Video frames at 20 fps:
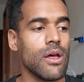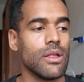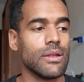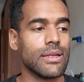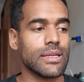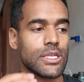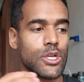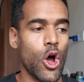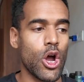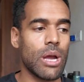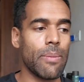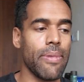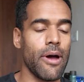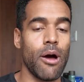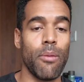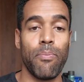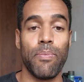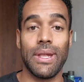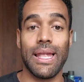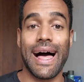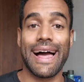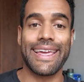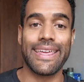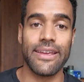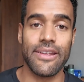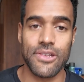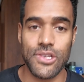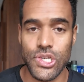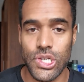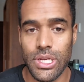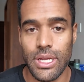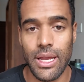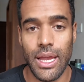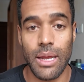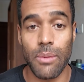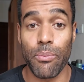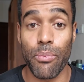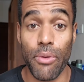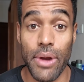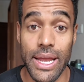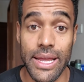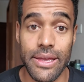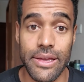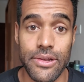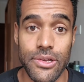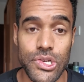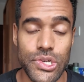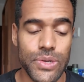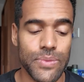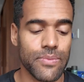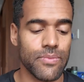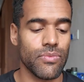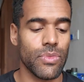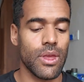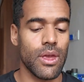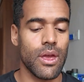let's talk about blockage and breakage.